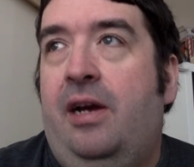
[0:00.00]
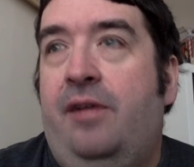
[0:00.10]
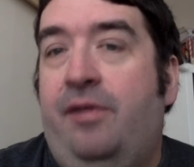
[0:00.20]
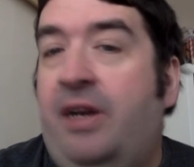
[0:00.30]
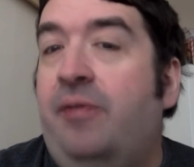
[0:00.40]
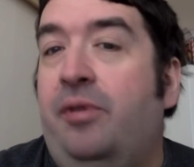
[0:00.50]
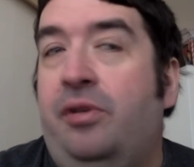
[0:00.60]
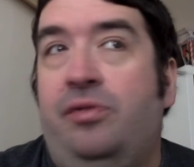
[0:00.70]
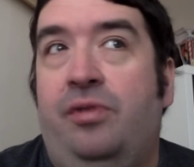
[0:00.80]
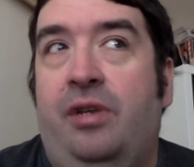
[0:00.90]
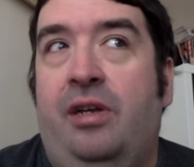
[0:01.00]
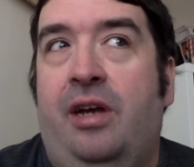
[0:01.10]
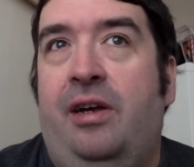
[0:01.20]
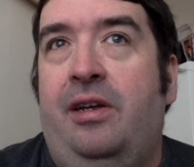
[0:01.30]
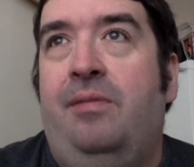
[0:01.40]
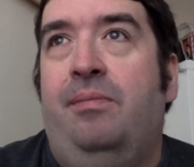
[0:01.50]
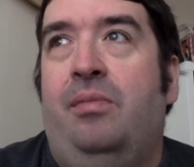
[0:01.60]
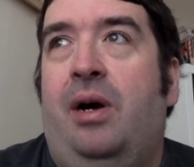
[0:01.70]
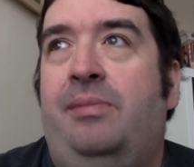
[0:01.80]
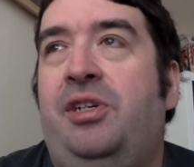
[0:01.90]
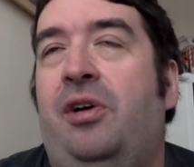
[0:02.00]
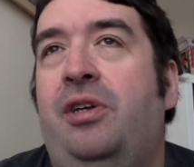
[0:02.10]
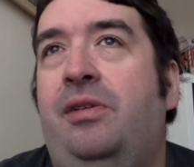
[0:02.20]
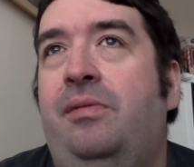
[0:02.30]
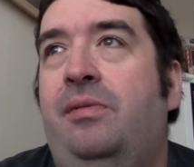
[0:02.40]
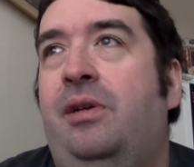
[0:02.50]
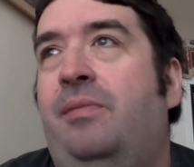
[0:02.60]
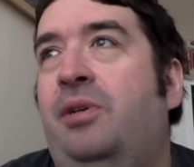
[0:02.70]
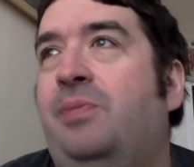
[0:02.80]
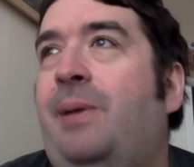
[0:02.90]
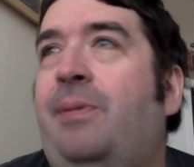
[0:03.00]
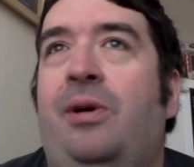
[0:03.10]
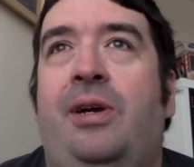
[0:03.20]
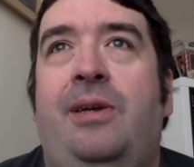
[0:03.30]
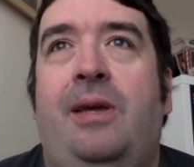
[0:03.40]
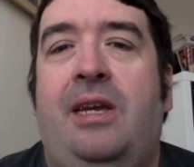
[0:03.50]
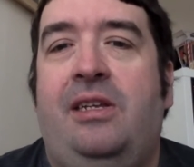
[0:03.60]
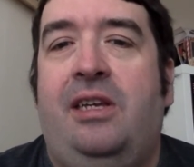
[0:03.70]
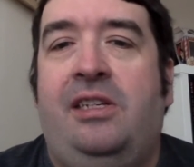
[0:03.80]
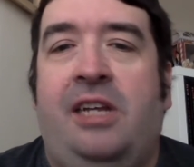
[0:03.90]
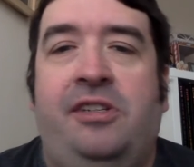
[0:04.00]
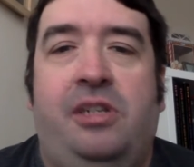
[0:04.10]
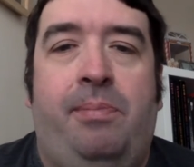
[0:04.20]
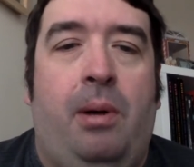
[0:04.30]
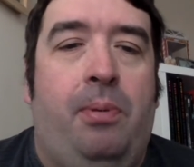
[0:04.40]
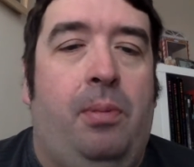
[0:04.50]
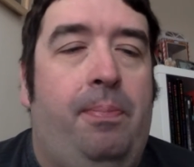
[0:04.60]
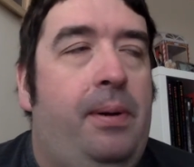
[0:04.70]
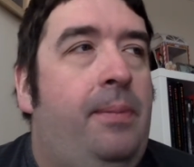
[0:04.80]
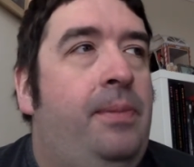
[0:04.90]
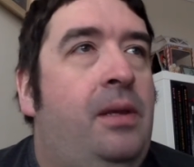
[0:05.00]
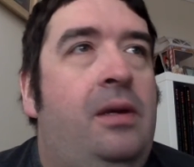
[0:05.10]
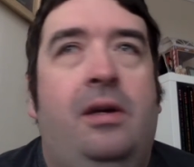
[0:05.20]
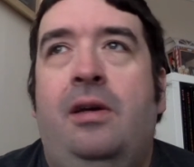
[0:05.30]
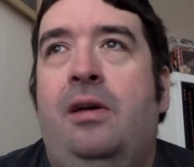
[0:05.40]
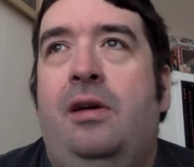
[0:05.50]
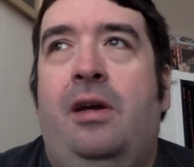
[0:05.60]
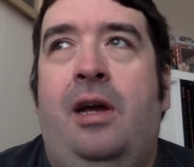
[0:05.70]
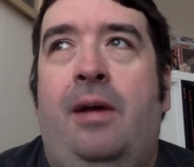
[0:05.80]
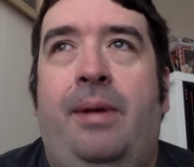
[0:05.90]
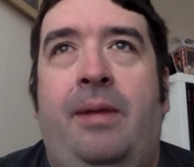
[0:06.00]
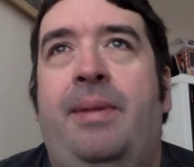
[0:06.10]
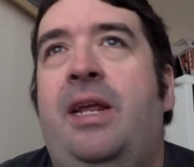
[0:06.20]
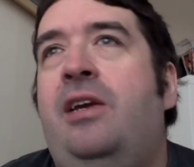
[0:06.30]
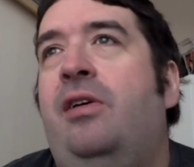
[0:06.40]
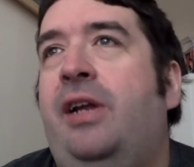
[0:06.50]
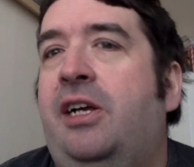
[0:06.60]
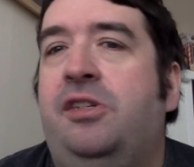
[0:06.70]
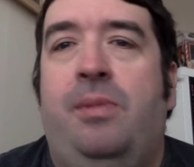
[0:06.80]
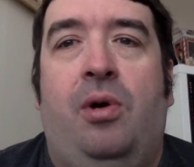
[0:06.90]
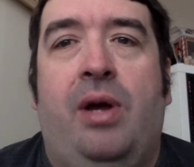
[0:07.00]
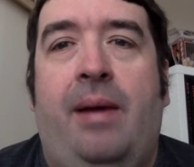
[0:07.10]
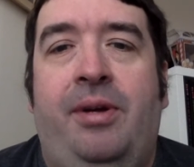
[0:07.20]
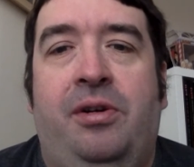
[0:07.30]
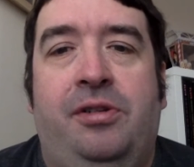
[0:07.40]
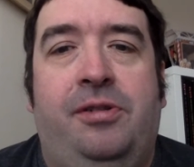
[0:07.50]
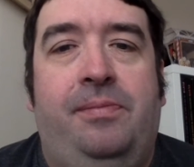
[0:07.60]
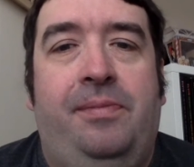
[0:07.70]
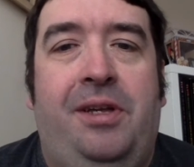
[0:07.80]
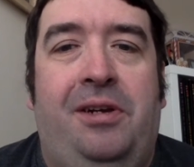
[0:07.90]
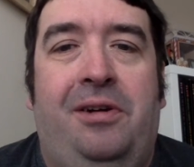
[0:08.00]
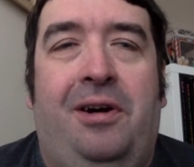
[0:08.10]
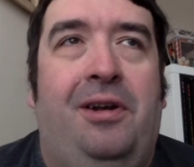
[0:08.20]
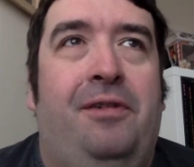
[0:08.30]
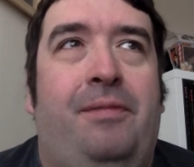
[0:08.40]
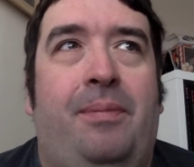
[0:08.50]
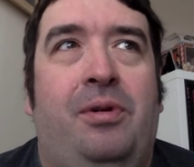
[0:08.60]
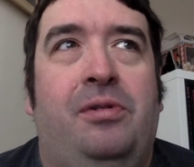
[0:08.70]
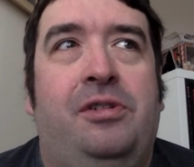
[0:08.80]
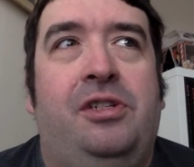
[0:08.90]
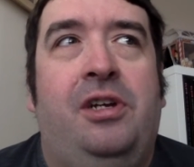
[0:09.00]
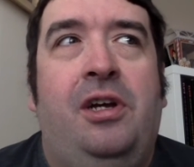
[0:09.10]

for anyone who's, I'm sure most people know, he tends to pop up. At the minute he only has small cameos in all of my books.